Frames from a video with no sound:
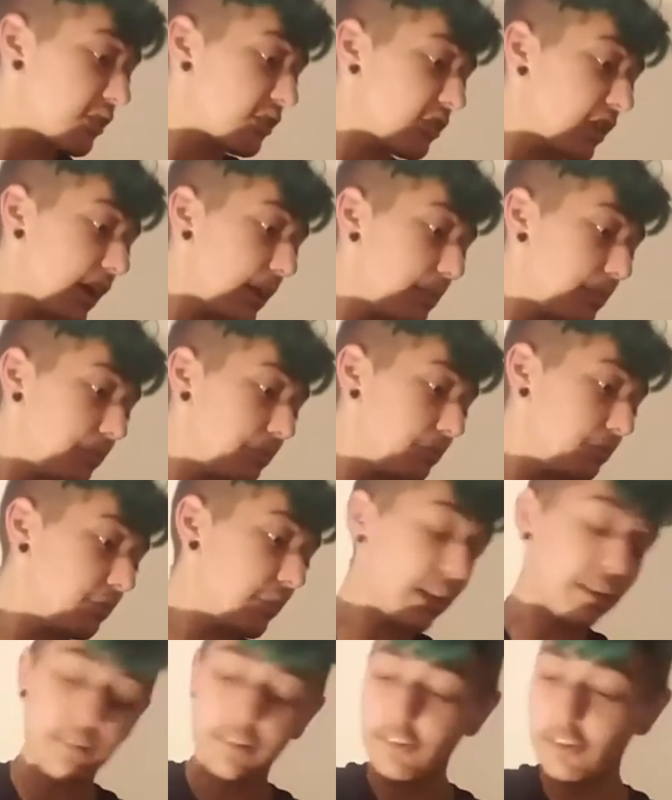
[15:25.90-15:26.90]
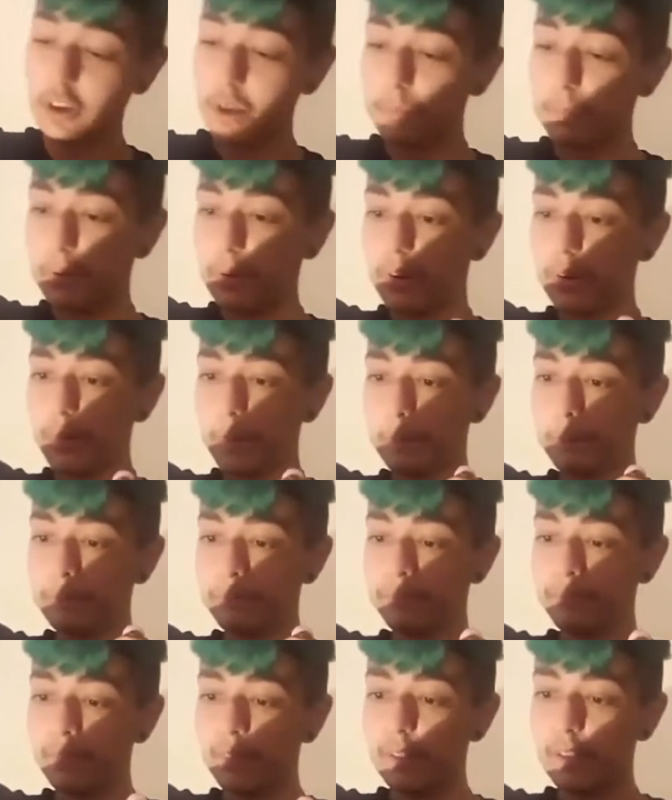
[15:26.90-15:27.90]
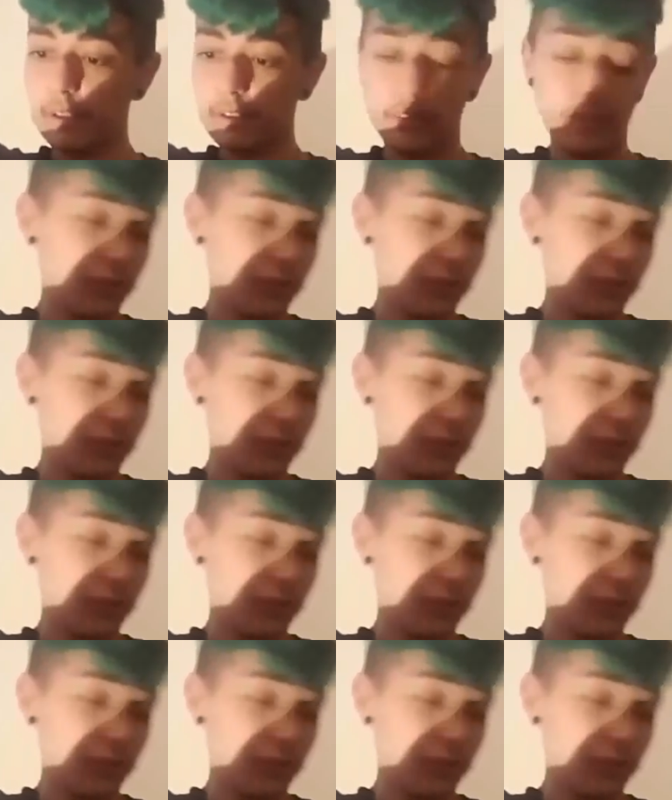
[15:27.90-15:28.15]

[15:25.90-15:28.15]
the top part. It